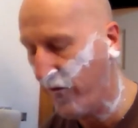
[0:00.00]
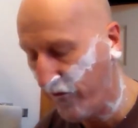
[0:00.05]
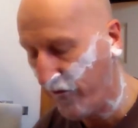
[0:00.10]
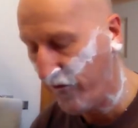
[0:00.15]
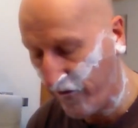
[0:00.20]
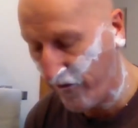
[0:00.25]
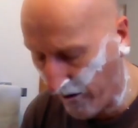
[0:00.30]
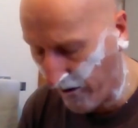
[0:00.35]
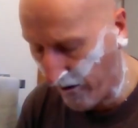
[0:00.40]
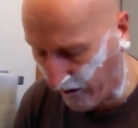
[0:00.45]

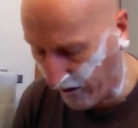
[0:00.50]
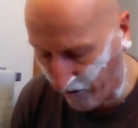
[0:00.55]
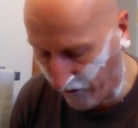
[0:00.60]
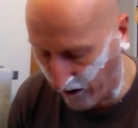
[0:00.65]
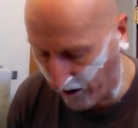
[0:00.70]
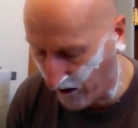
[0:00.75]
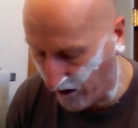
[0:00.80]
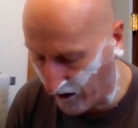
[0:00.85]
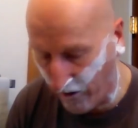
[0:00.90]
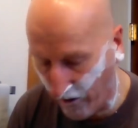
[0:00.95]
Very,
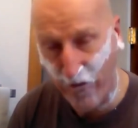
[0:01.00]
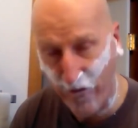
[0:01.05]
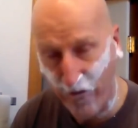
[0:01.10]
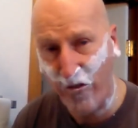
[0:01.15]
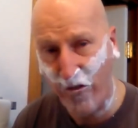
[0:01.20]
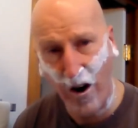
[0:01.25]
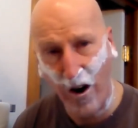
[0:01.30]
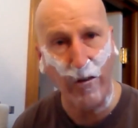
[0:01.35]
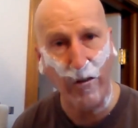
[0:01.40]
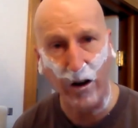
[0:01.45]
very,
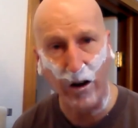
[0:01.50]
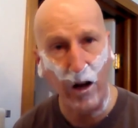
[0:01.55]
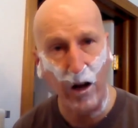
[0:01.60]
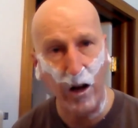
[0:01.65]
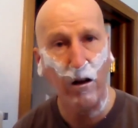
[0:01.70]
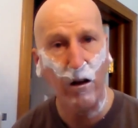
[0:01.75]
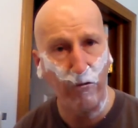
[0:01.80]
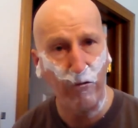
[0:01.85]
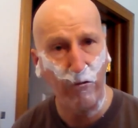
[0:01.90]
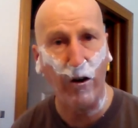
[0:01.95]
very,
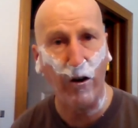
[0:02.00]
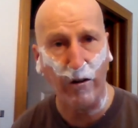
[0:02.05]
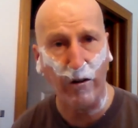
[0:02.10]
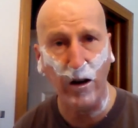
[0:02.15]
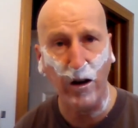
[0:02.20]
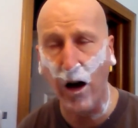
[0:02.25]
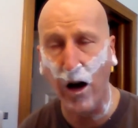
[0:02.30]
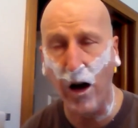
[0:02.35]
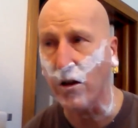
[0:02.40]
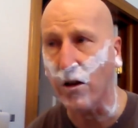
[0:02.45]
very
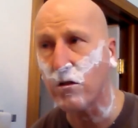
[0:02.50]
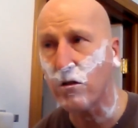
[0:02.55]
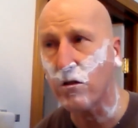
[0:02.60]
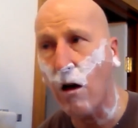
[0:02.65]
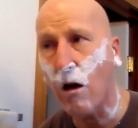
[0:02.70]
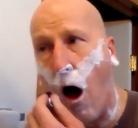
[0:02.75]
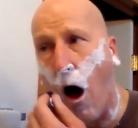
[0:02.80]
nice.